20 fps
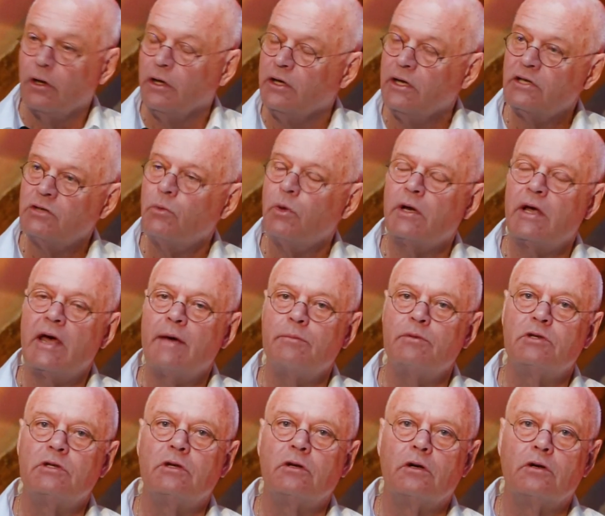and that's what
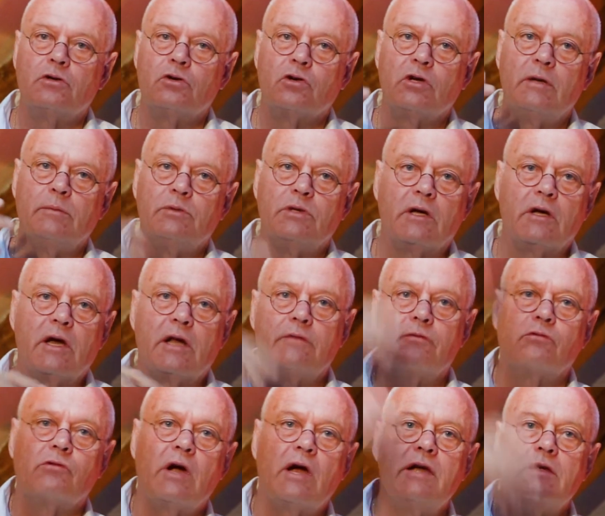happens in our dreams. They kind of
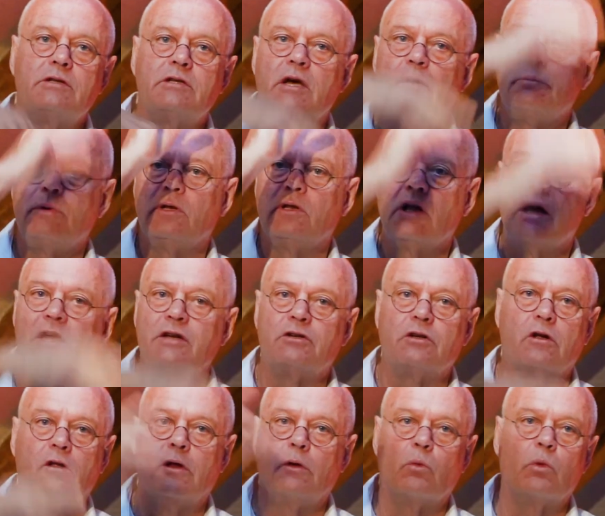rise up
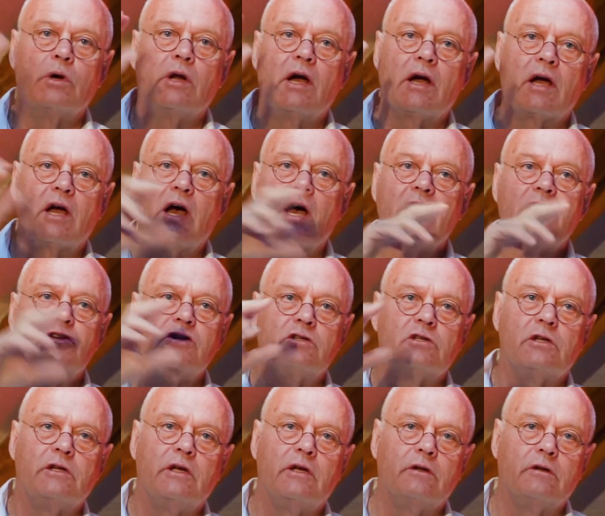illogically. We're not
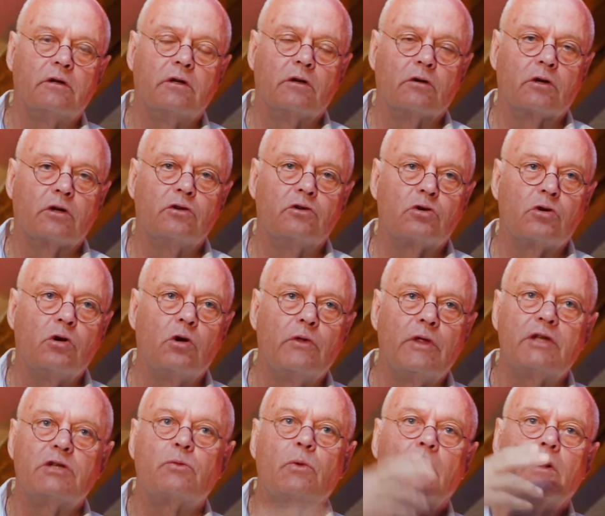consciously under control.
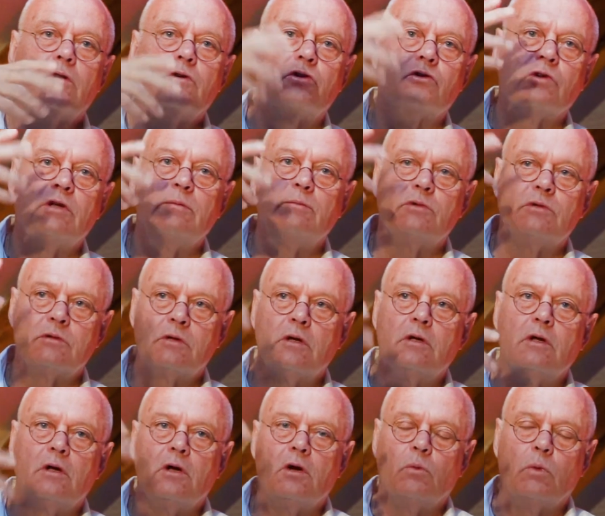That's why our dreams,
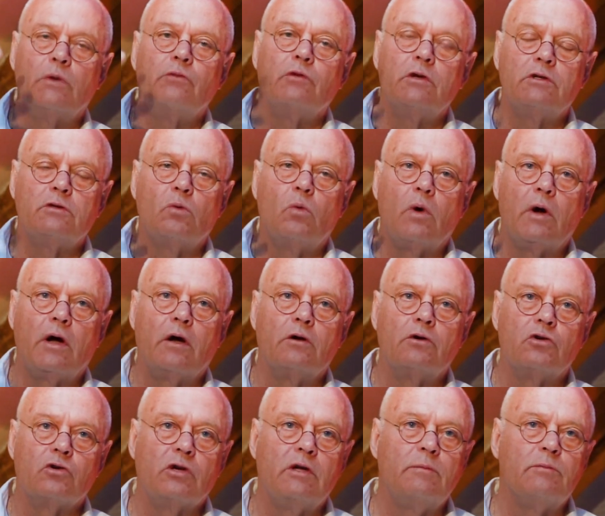one reason why our
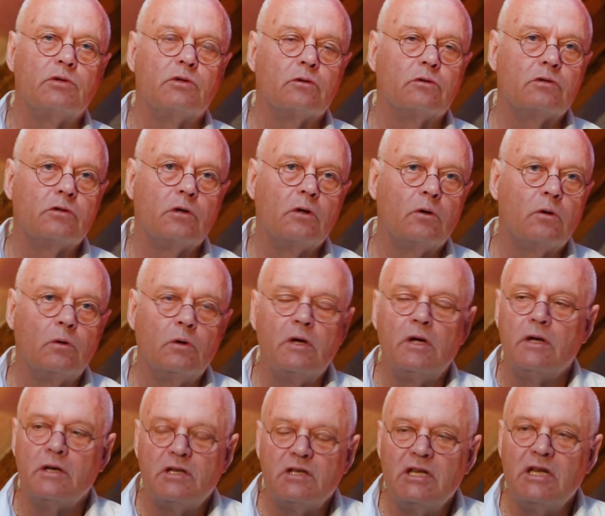dreams are so
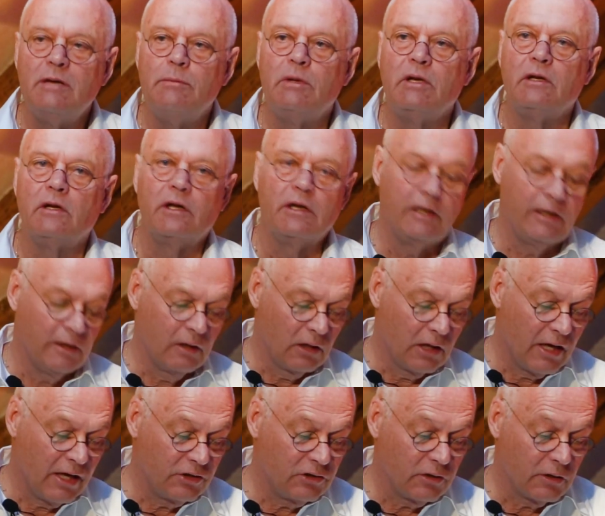seemingly
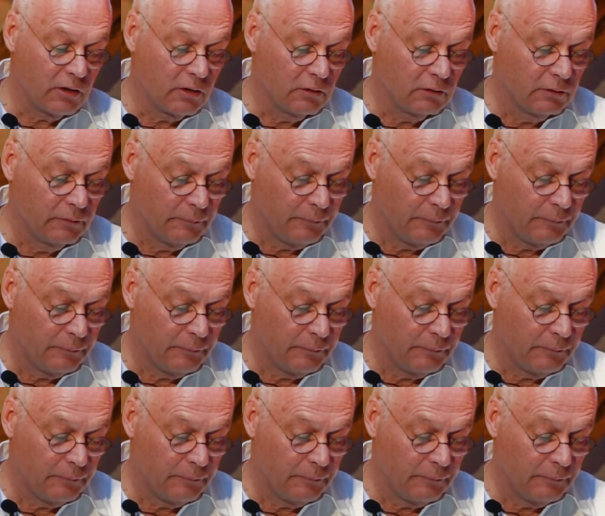illogical.